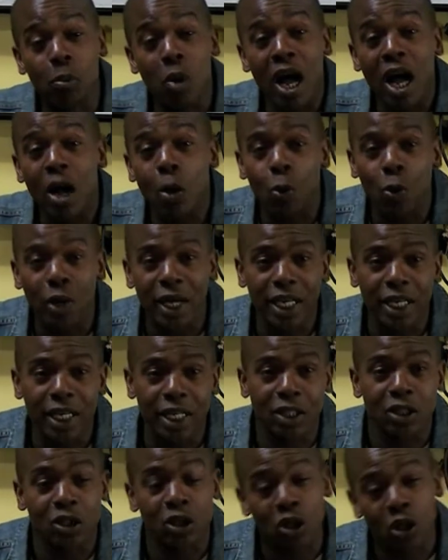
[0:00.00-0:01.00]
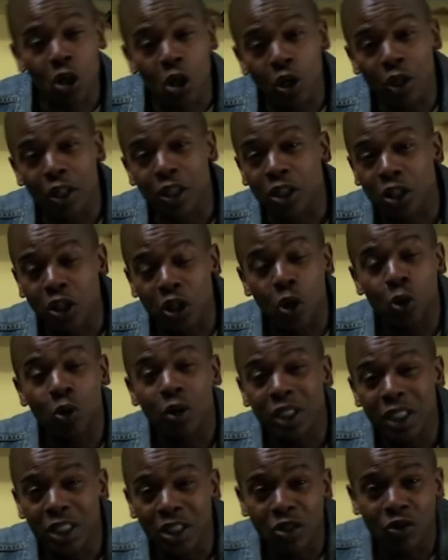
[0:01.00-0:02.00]
my weakness, God has showed
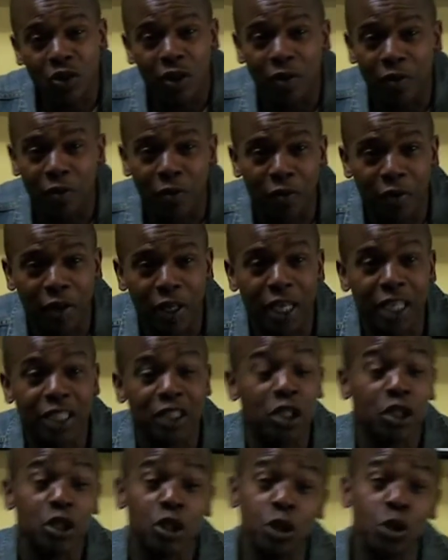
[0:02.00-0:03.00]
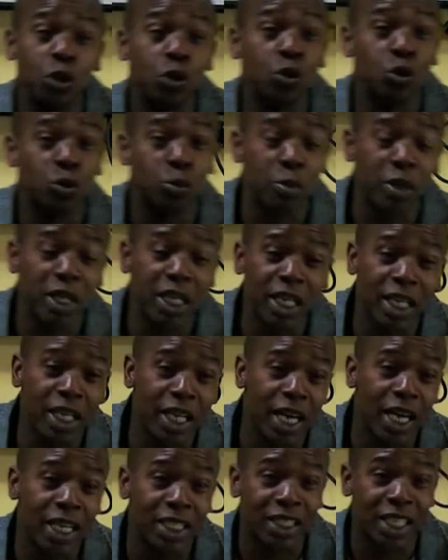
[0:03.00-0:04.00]
his strength. Yeah, he's just used
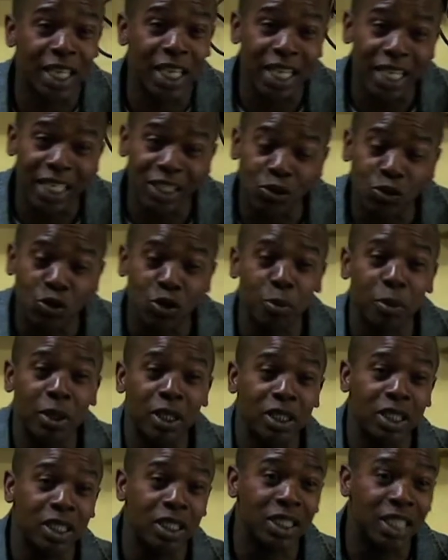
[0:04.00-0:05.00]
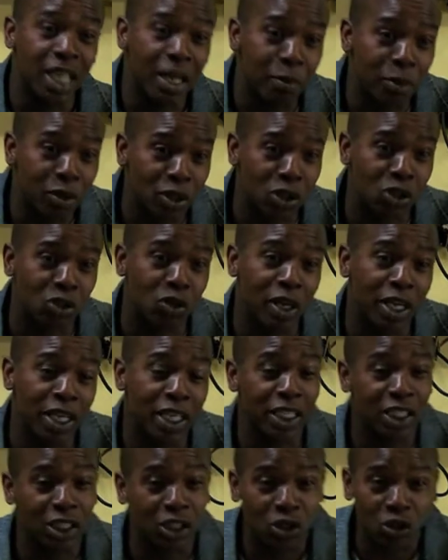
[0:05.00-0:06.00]
me as an instrument to demonstrate
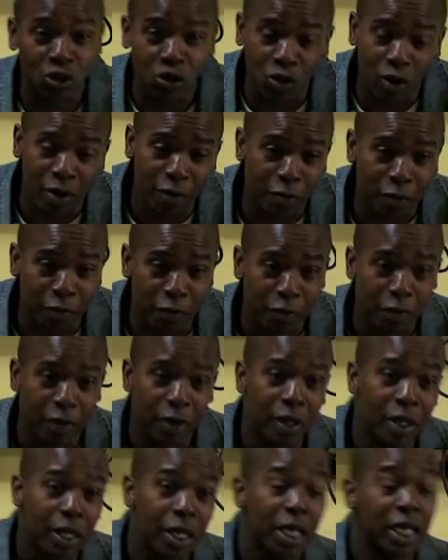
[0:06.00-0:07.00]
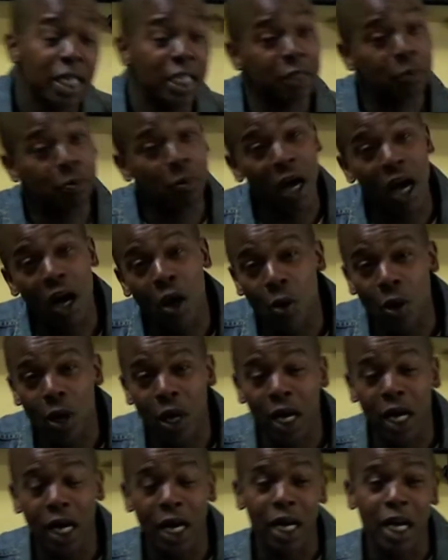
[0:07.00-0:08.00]
his strength, his
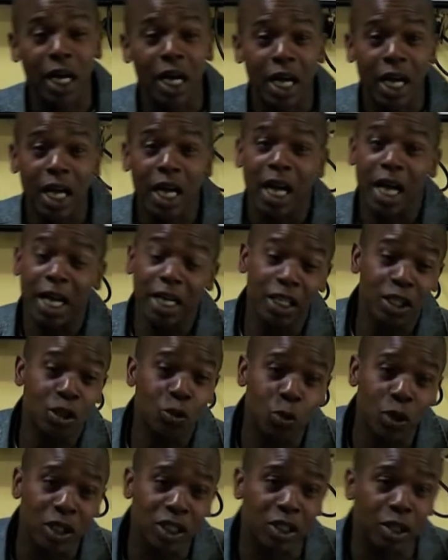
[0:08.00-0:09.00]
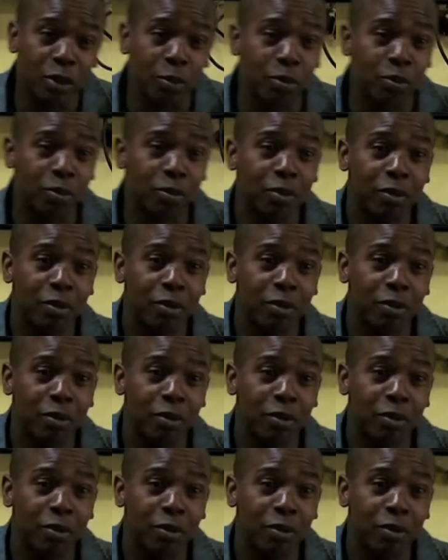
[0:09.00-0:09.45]
power, and his wisdom.